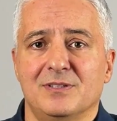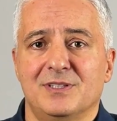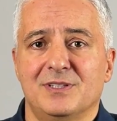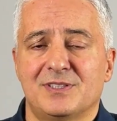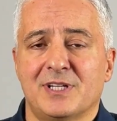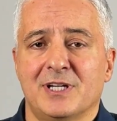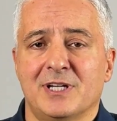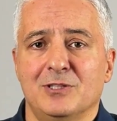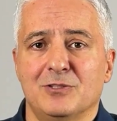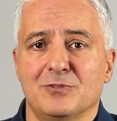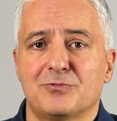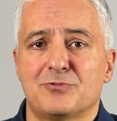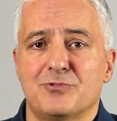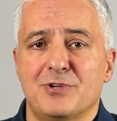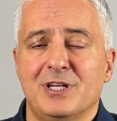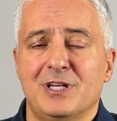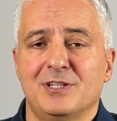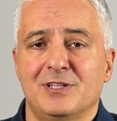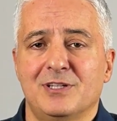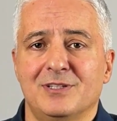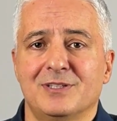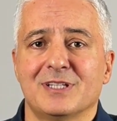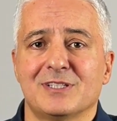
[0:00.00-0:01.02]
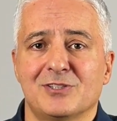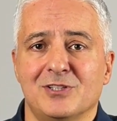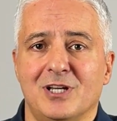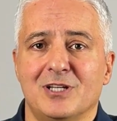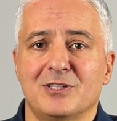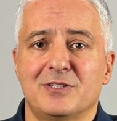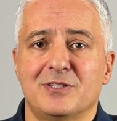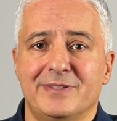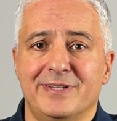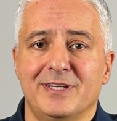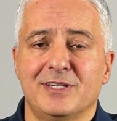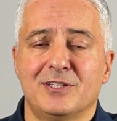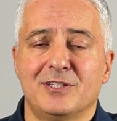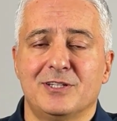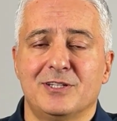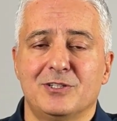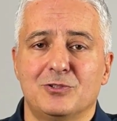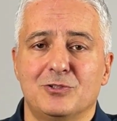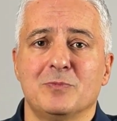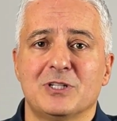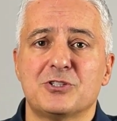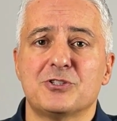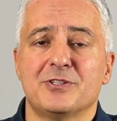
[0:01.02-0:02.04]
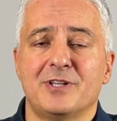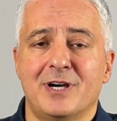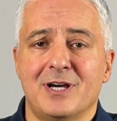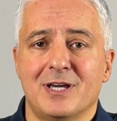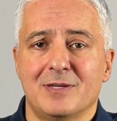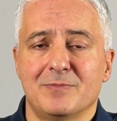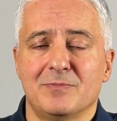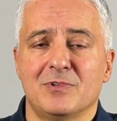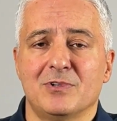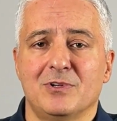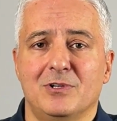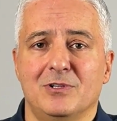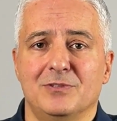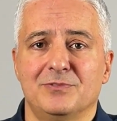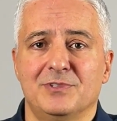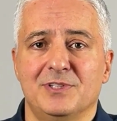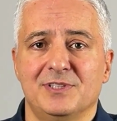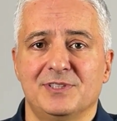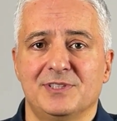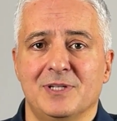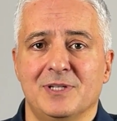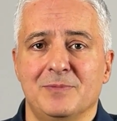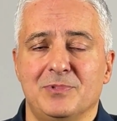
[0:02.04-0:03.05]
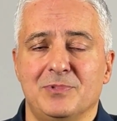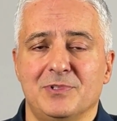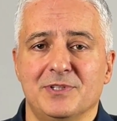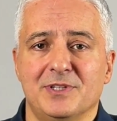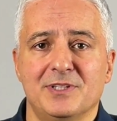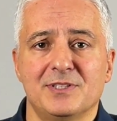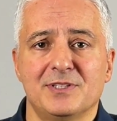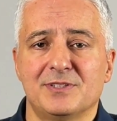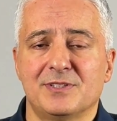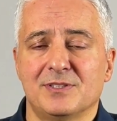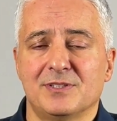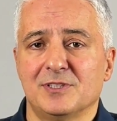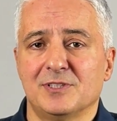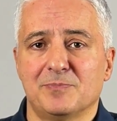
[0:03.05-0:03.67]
this kind of training does not take too much time of these employees,